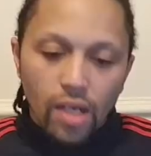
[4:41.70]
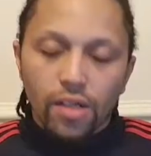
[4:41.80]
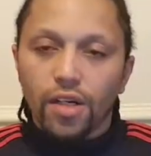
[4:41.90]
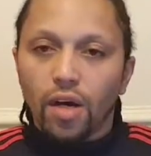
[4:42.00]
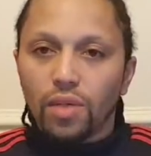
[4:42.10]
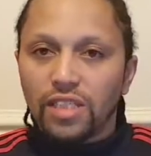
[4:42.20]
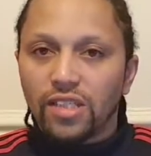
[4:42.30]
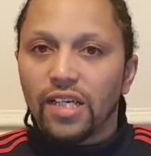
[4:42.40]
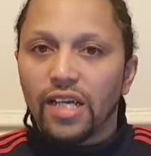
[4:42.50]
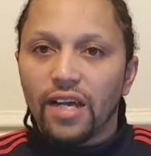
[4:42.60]
I went to
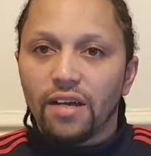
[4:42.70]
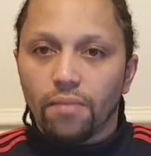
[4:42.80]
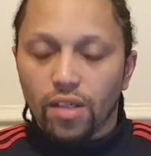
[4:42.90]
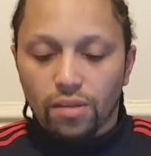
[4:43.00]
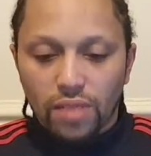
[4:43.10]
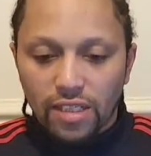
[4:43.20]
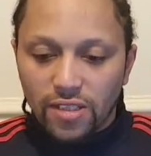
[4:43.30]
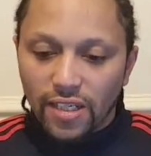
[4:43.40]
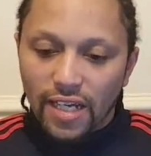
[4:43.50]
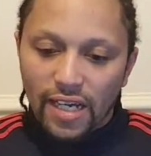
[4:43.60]
the game
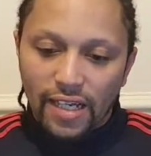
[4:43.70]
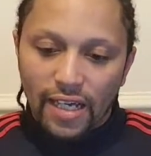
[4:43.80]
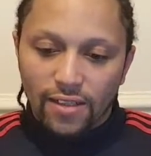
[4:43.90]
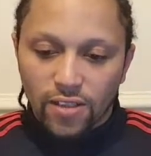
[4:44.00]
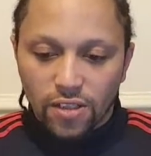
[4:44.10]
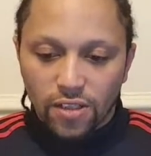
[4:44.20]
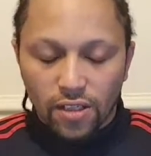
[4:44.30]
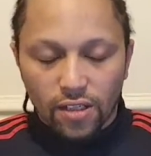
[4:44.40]
yesterday against